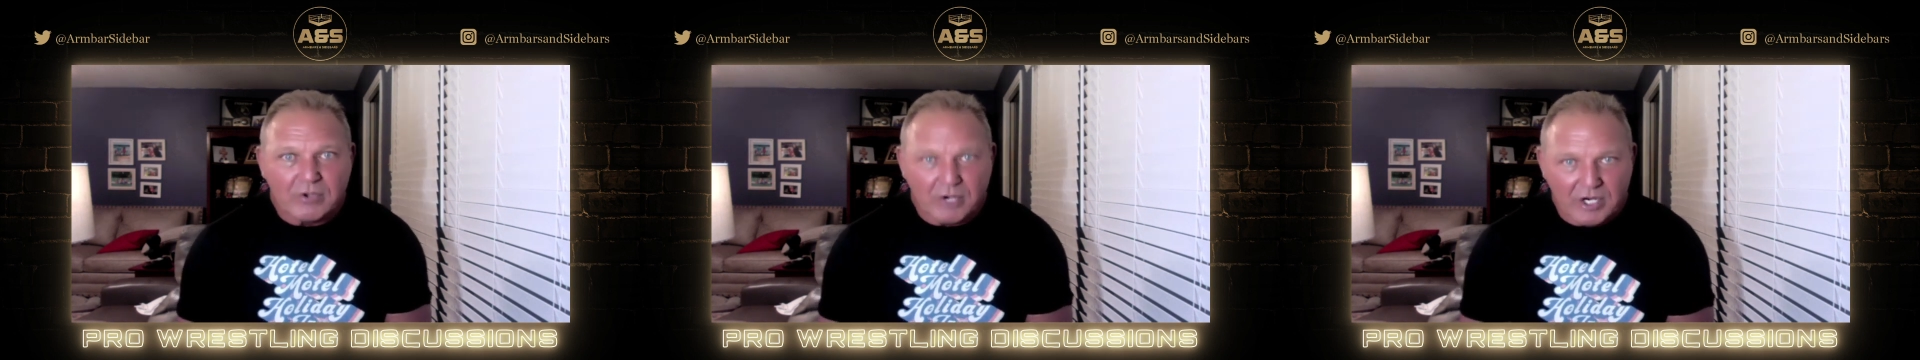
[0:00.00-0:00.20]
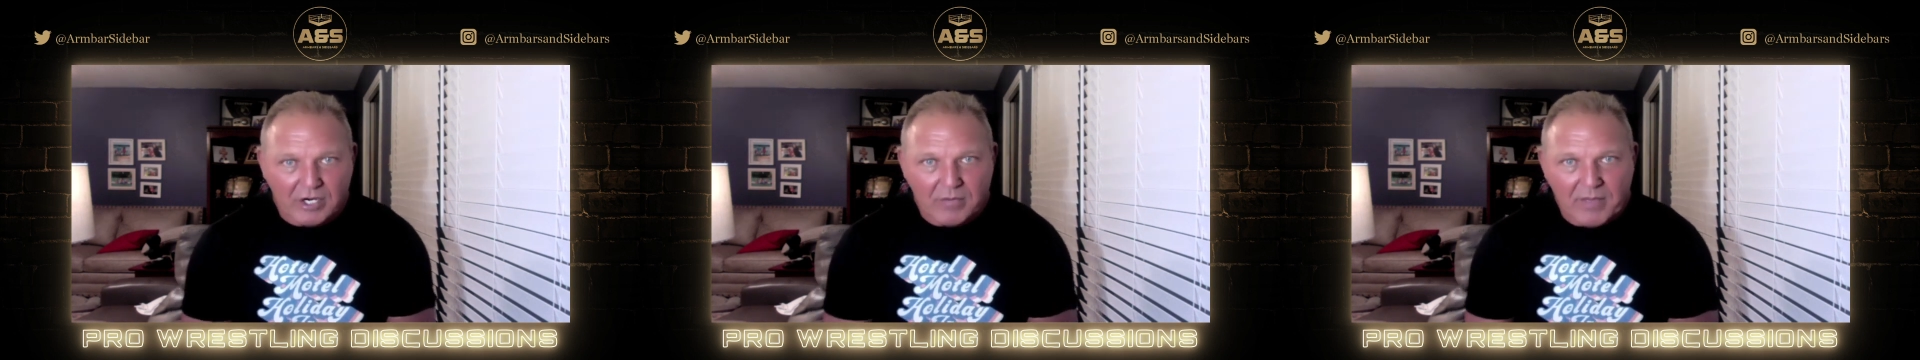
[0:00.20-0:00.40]

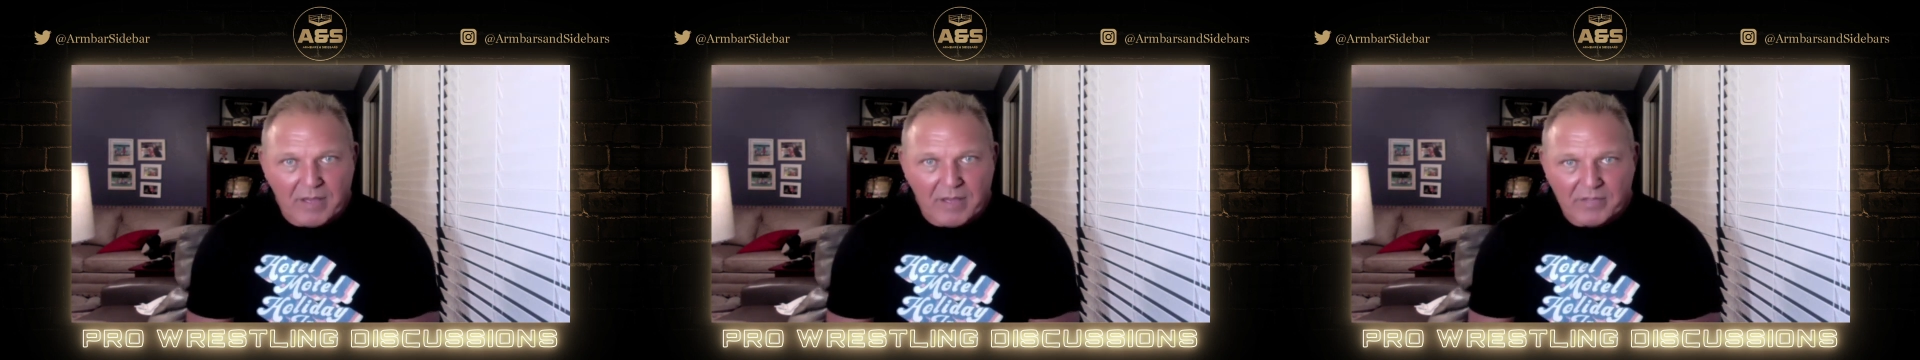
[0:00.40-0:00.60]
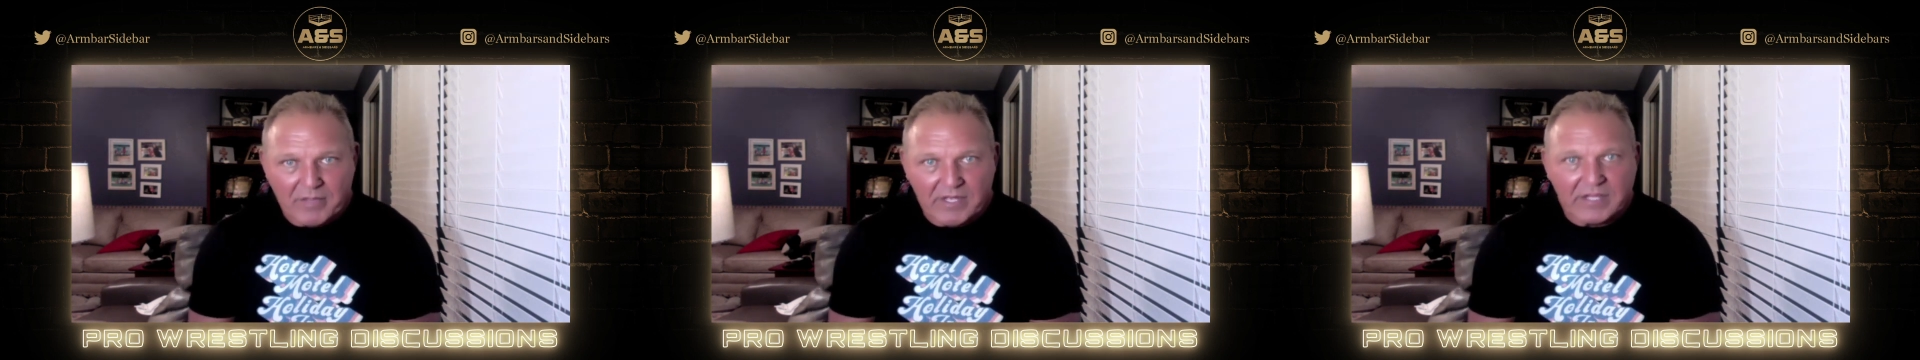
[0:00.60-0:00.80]
hear
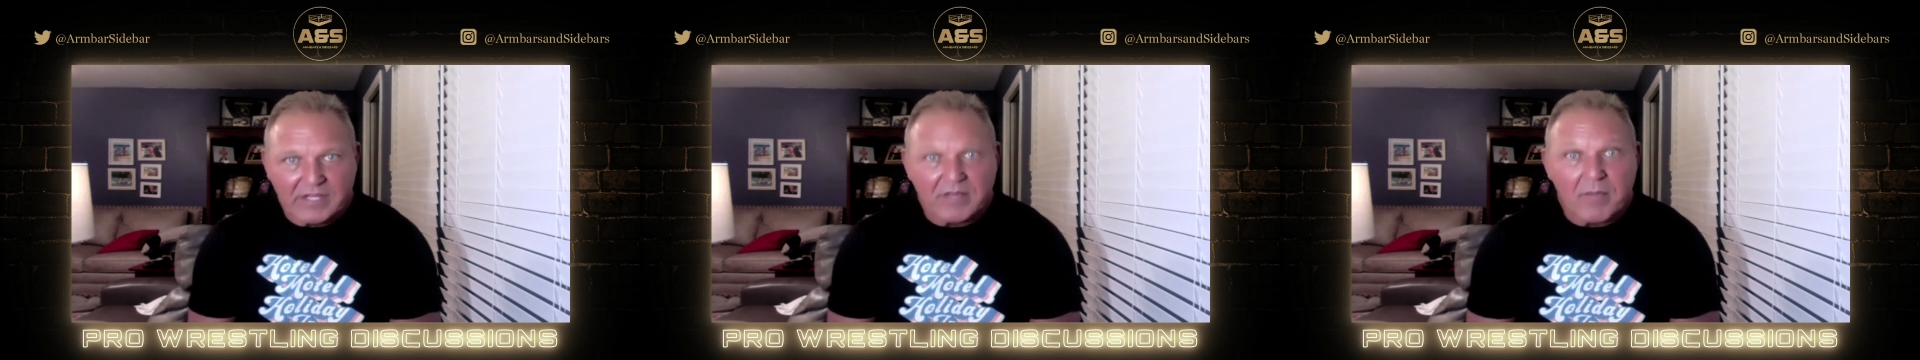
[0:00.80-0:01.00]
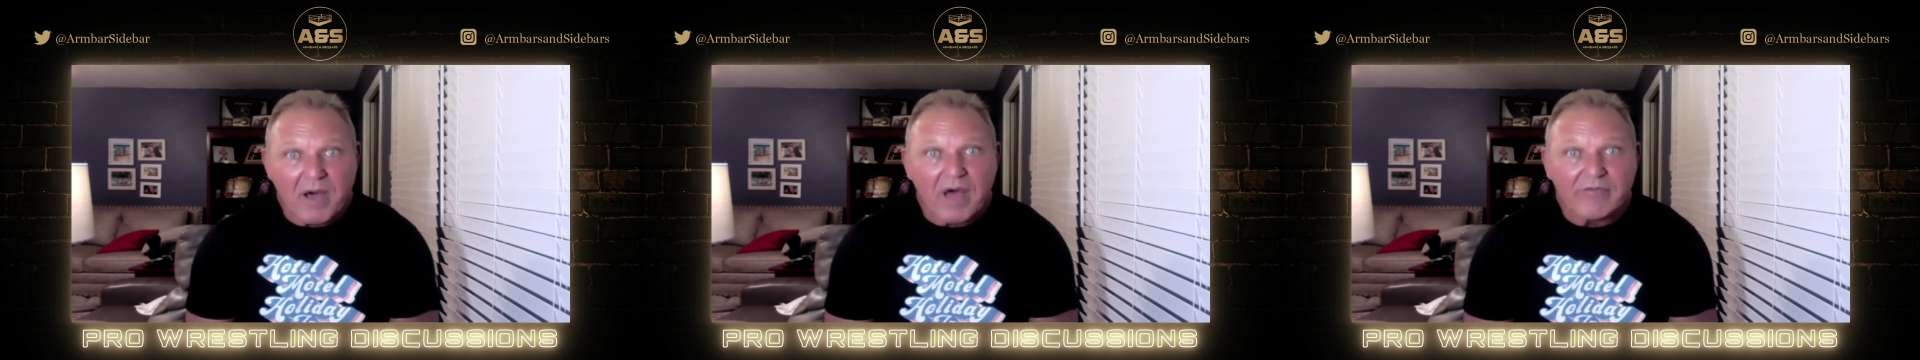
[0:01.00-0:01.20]
about being in
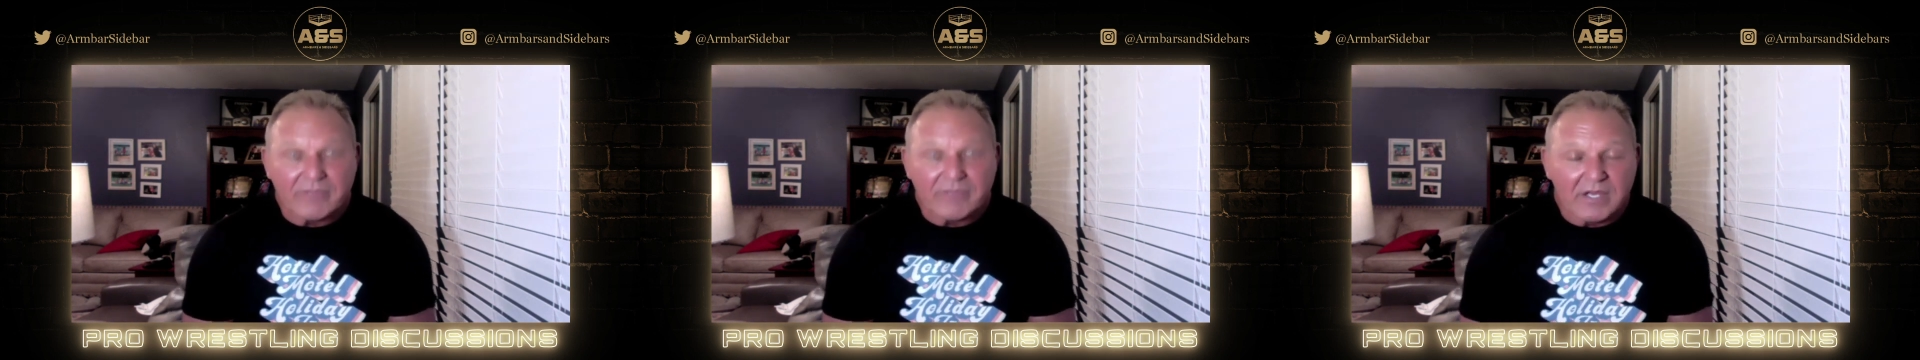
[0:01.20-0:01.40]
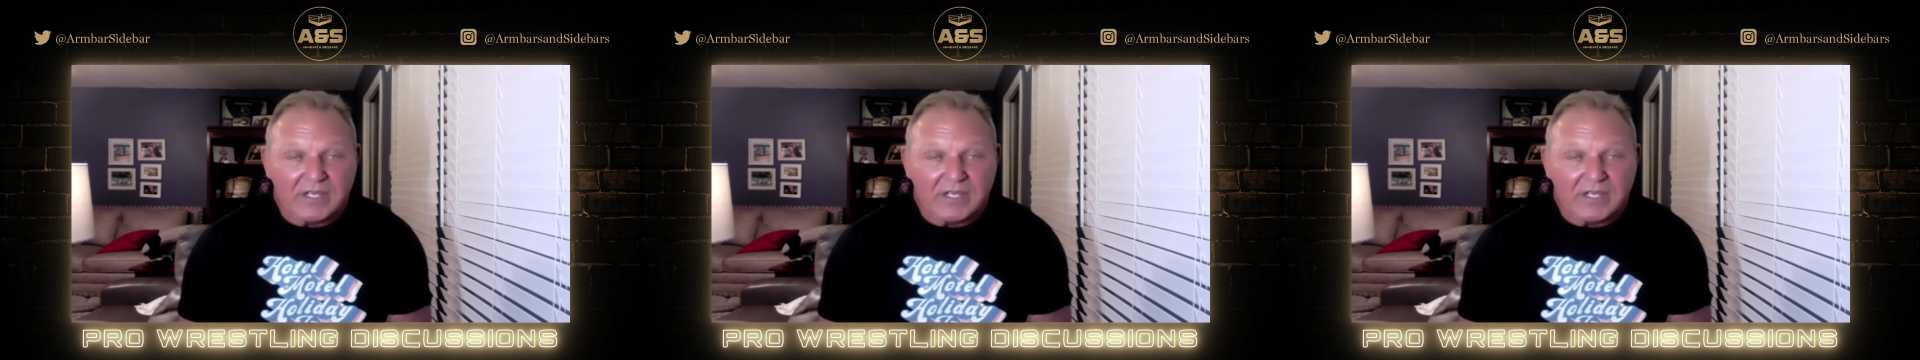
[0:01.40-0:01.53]
the mafia.